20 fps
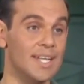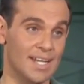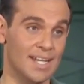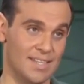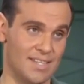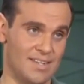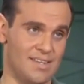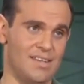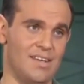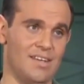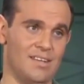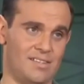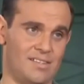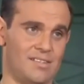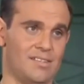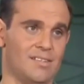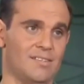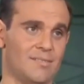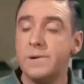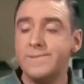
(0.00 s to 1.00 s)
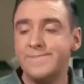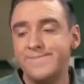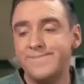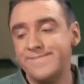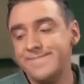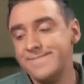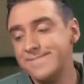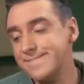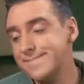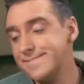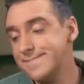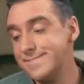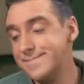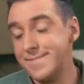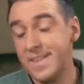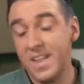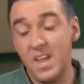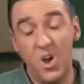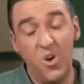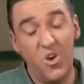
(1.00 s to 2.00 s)
Take the test.
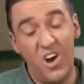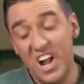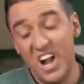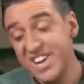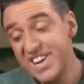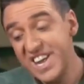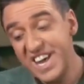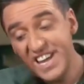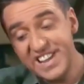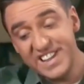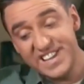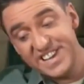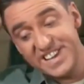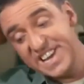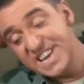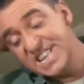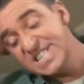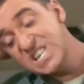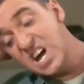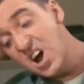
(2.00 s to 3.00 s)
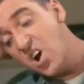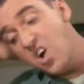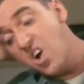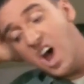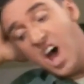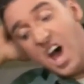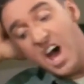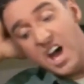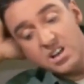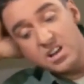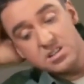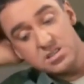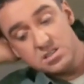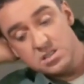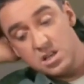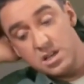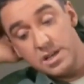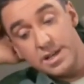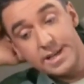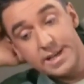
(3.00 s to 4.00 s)
Well, I'll take the test, all right.
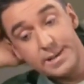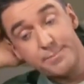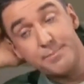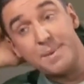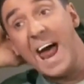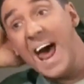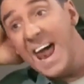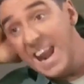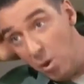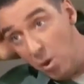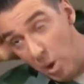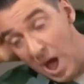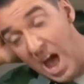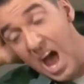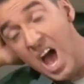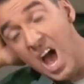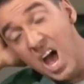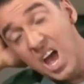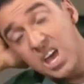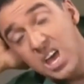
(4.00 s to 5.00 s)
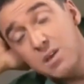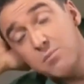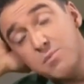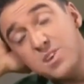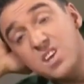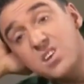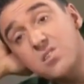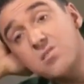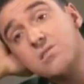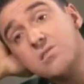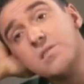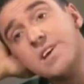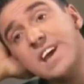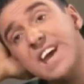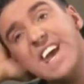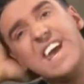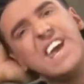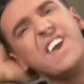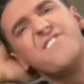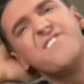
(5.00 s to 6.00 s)
But I know how I am, Duke.
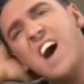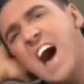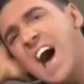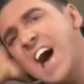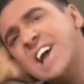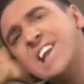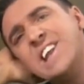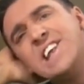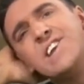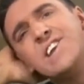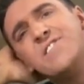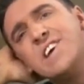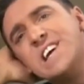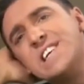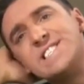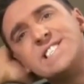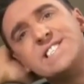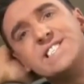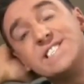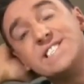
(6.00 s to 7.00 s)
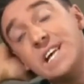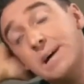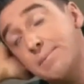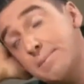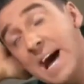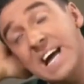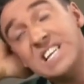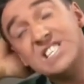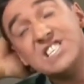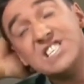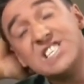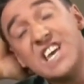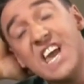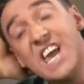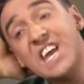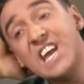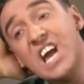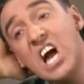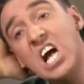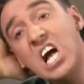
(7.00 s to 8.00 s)
If I ain't interested in something, I just
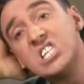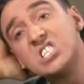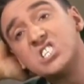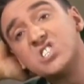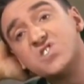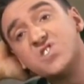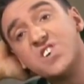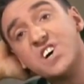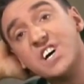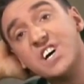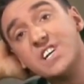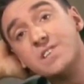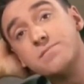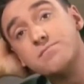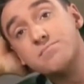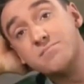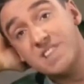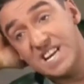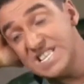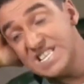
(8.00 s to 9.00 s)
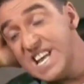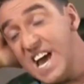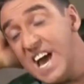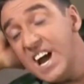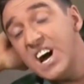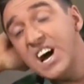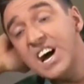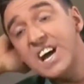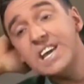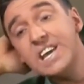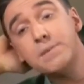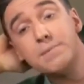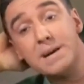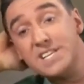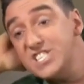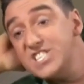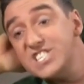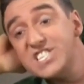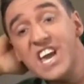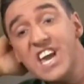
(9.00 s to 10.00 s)
can't concentrate. That's how I am.
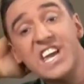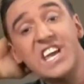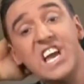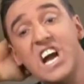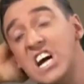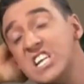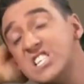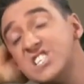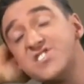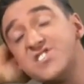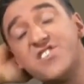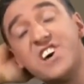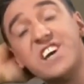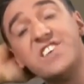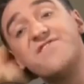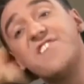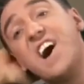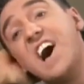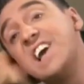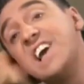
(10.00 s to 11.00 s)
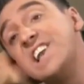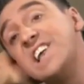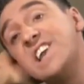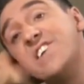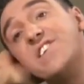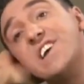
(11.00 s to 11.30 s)
I just can't concentrate if I ain't